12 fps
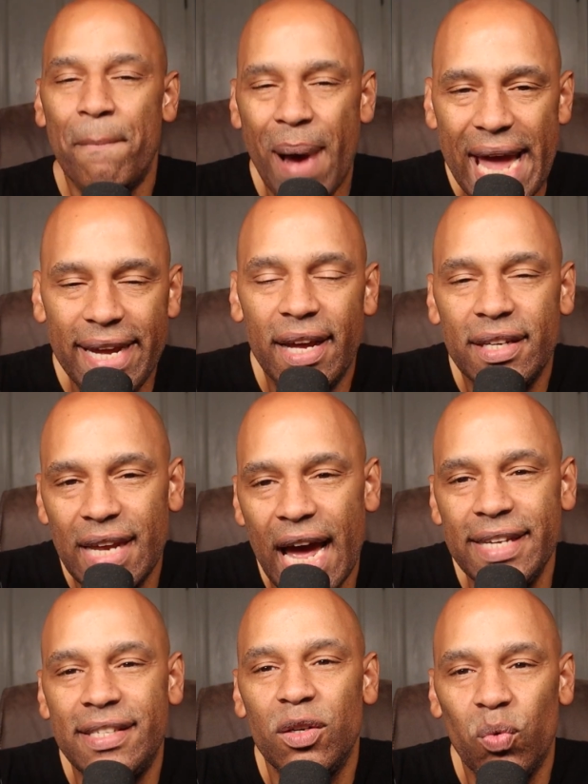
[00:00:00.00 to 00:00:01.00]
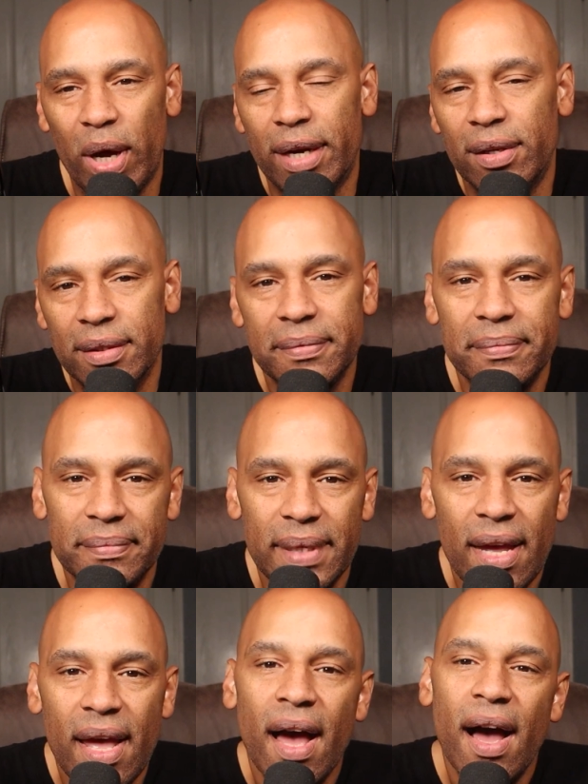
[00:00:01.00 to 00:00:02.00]
Mike Tyson winner.
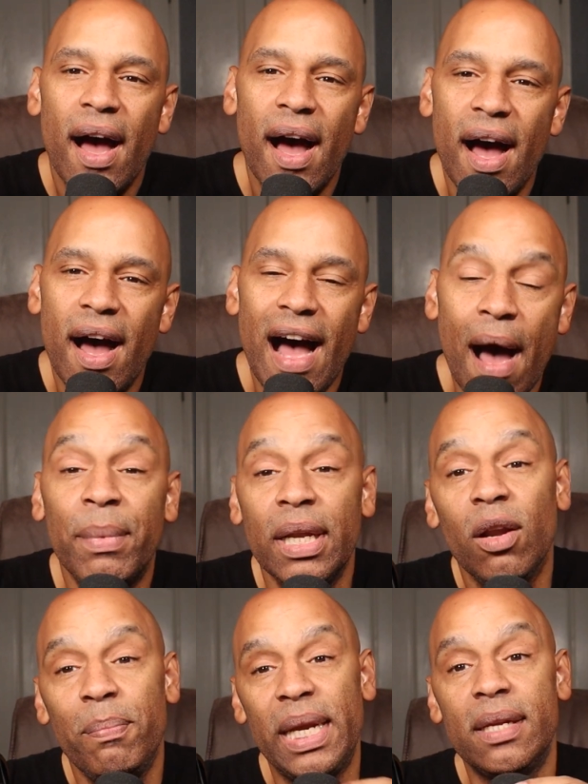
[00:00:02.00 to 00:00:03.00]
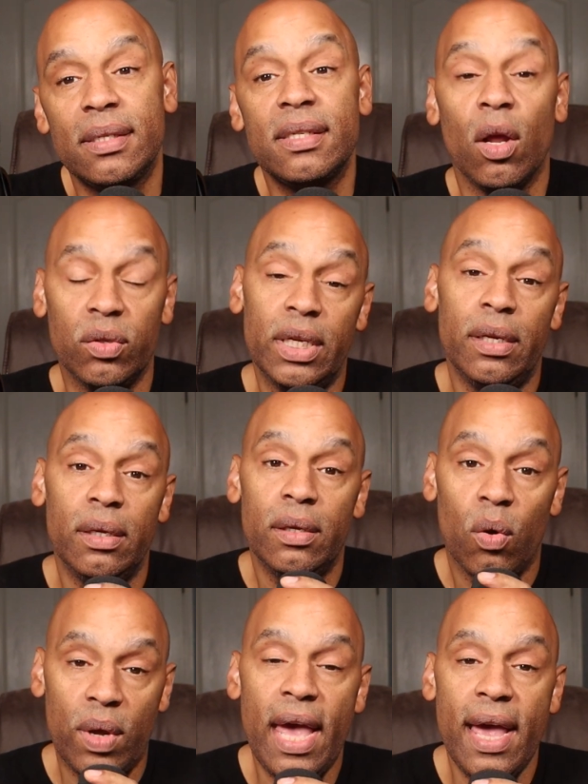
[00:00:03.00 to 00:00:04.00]
Uh, I'm a little bit insulted.
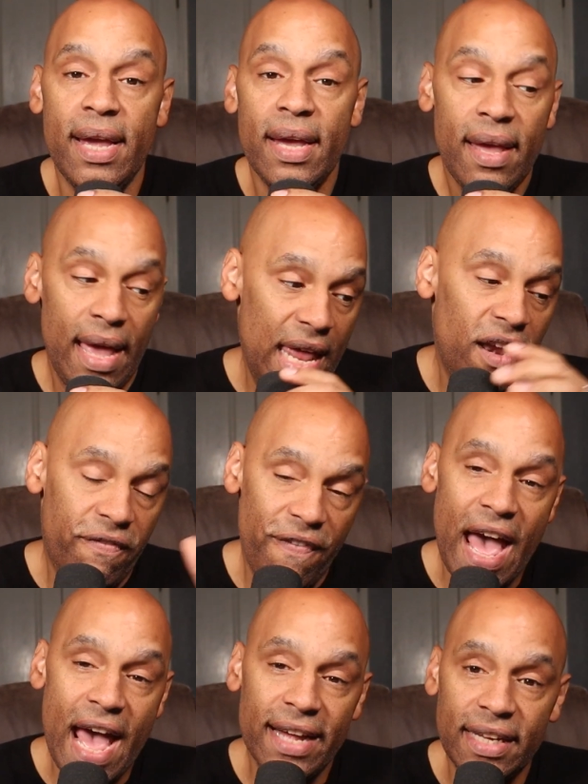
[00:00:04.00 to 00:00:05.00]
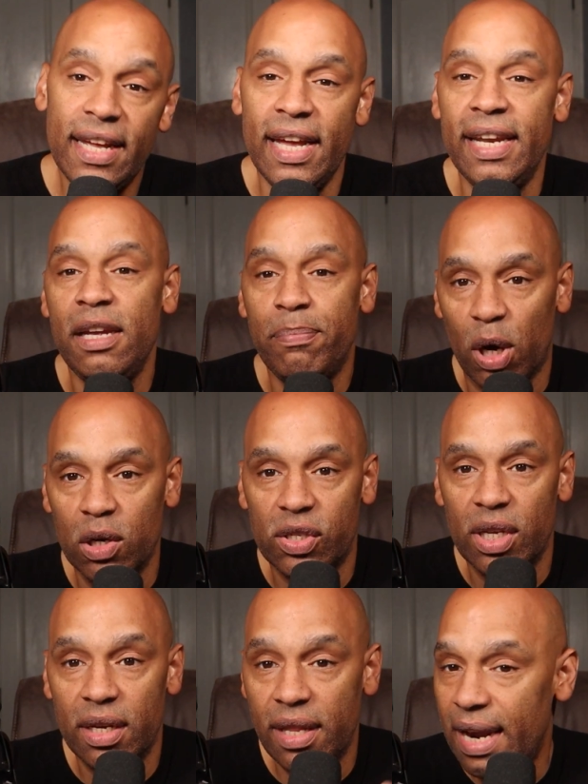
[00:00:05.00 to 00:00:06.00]
Okay. And in fact, any
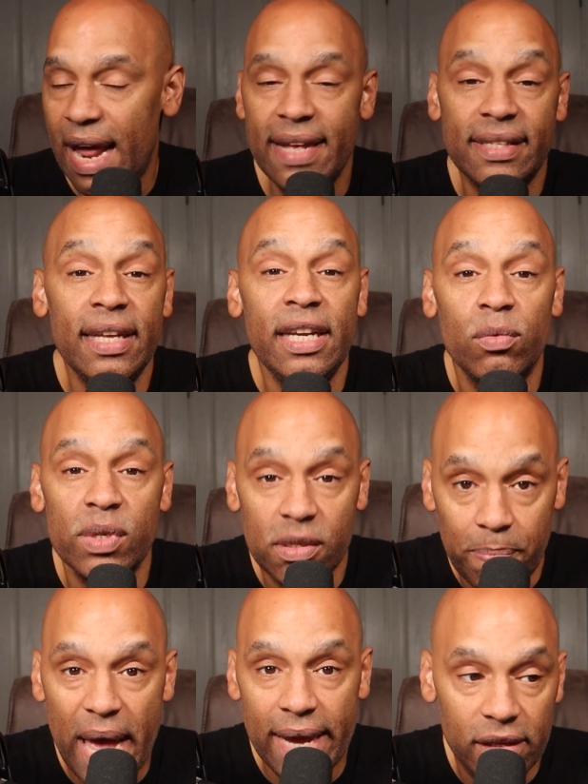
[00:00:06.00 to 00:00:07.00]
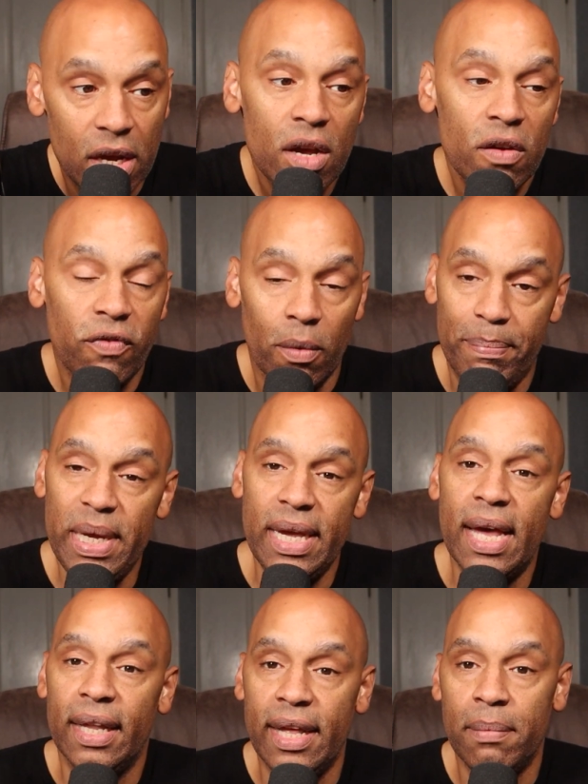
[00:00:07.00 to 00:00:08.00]
person that has any respect for B
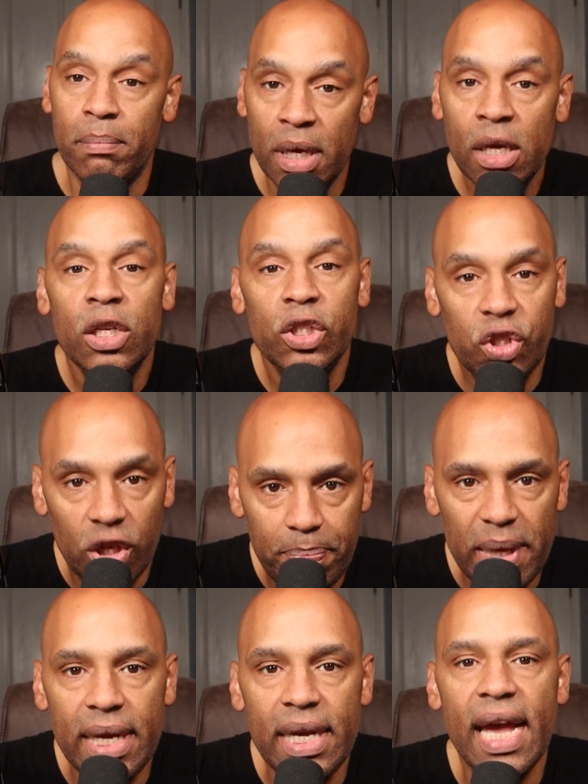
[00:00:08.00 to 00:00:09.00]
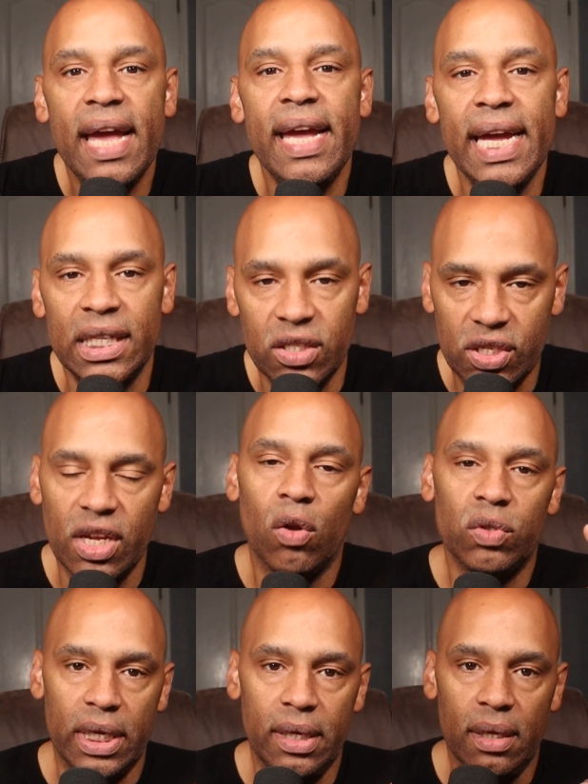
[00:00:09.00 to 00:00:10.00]
L M should be
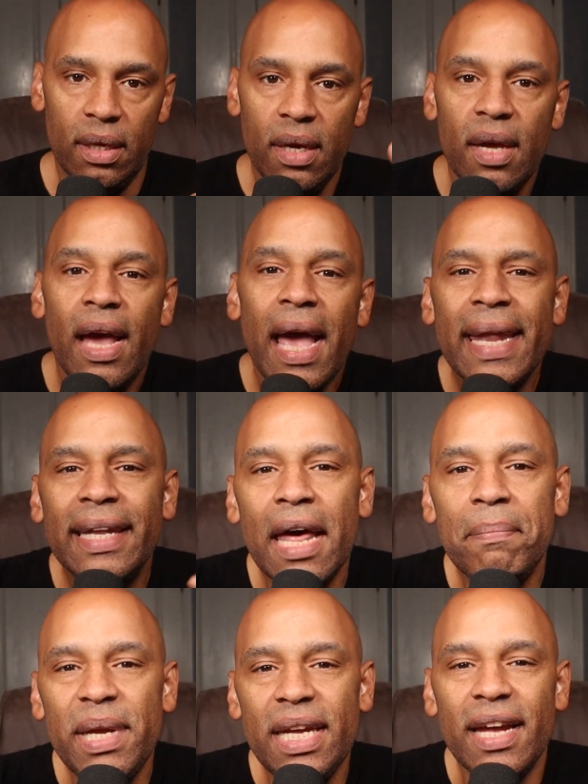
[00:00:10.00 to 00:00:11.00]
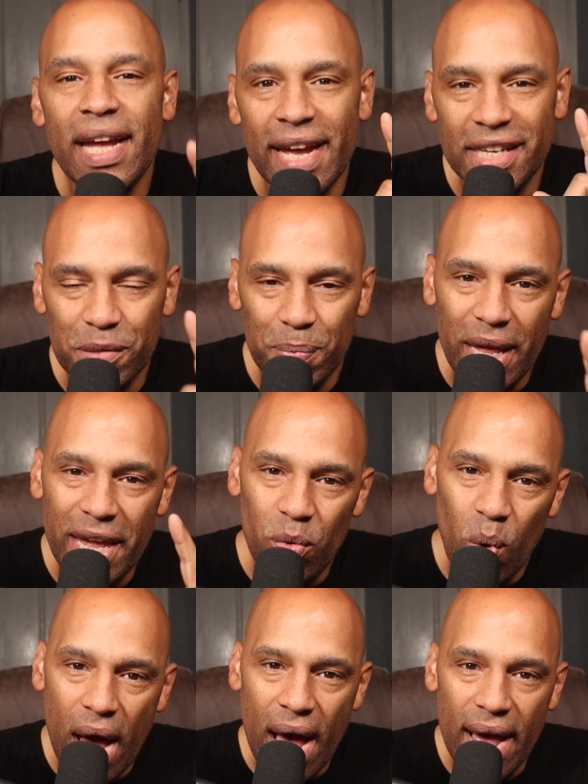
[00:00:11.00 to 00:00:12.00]
insulted. And let me explain
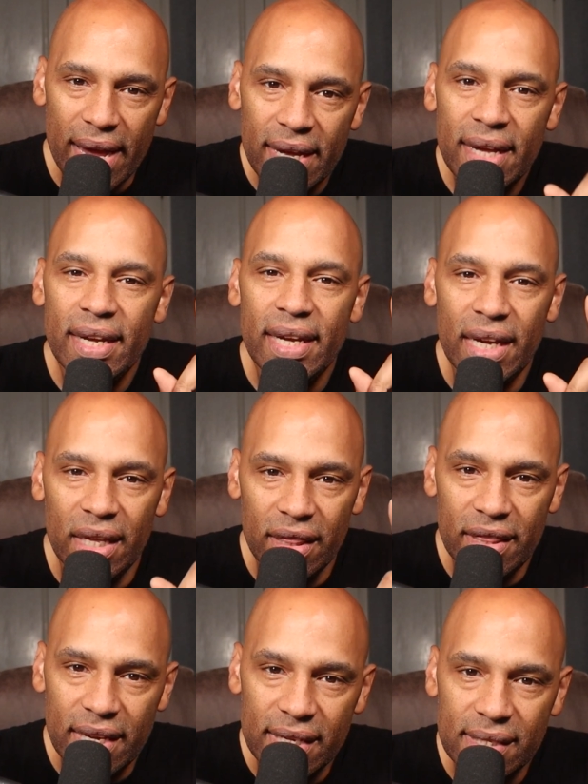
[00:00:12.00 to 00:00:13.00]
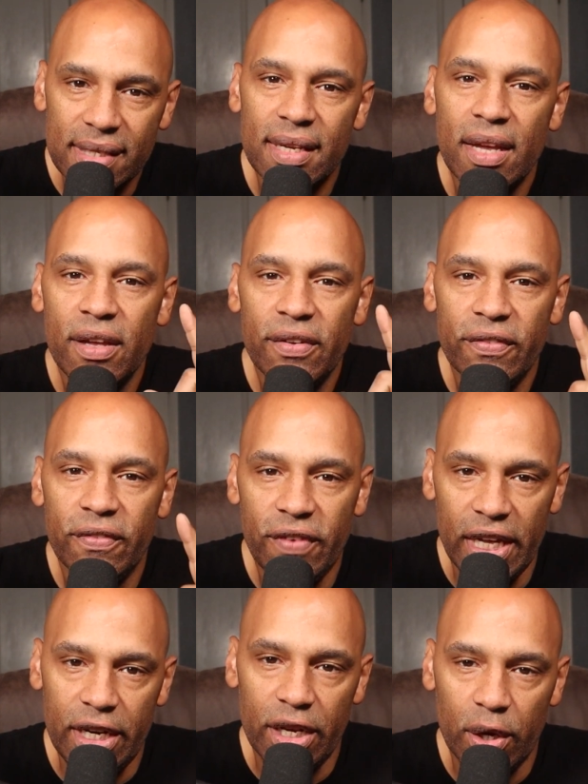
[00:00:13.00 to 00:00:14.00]
why in this
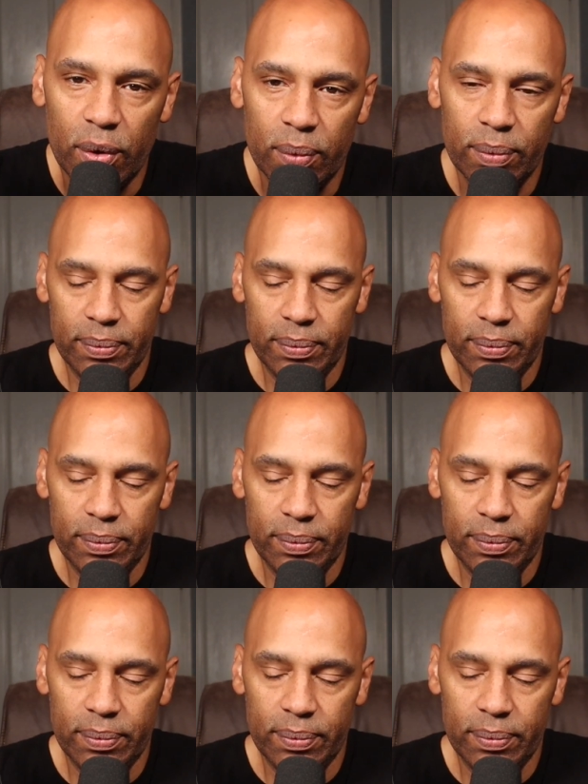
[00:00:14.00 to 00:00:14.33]
video.